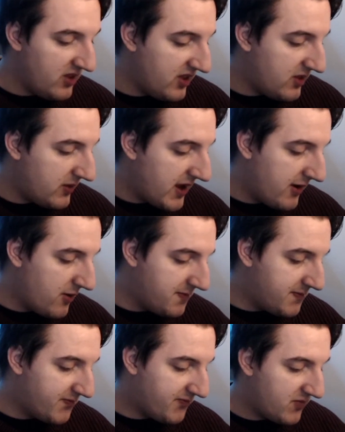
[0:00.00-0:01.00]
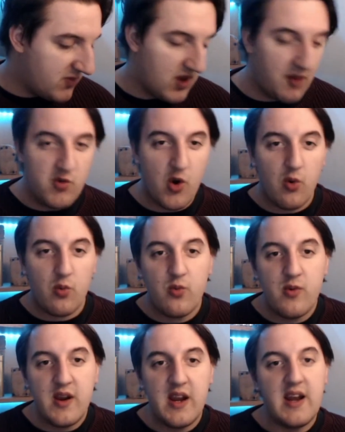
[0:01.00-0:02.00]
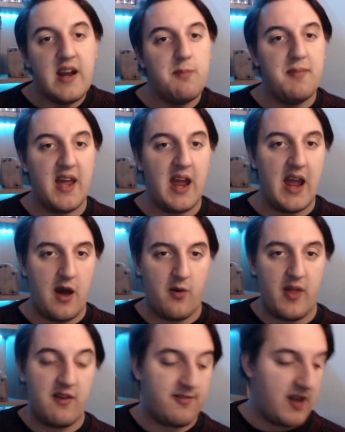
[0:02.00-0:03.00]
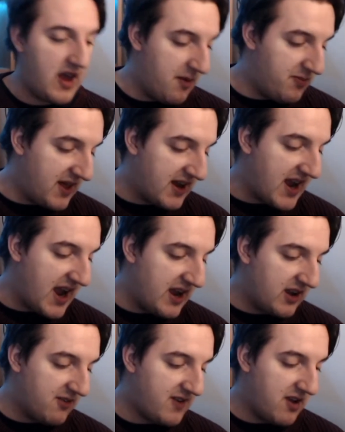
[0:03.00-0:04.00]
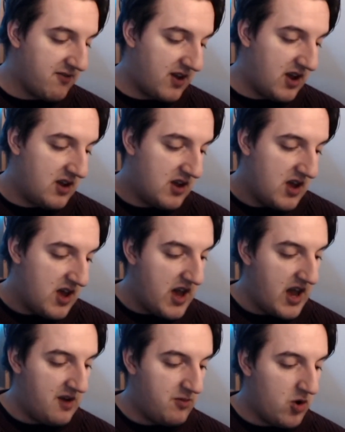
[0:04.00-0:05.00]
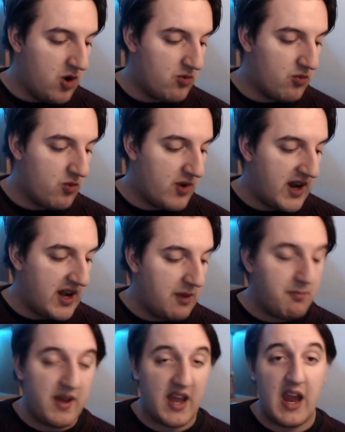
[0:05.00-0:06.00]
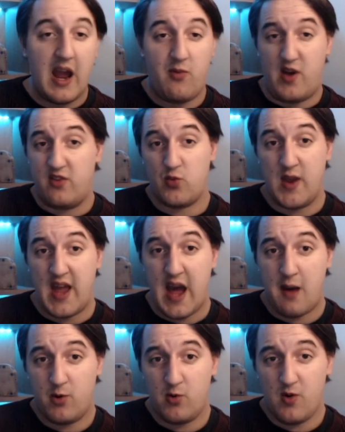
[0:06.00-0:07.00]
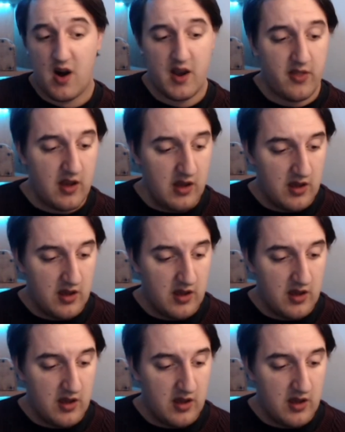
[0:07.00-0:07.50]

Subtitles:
Now, I'm not really picking out that candy flavour, and I'm not really picking out that sweet apple either.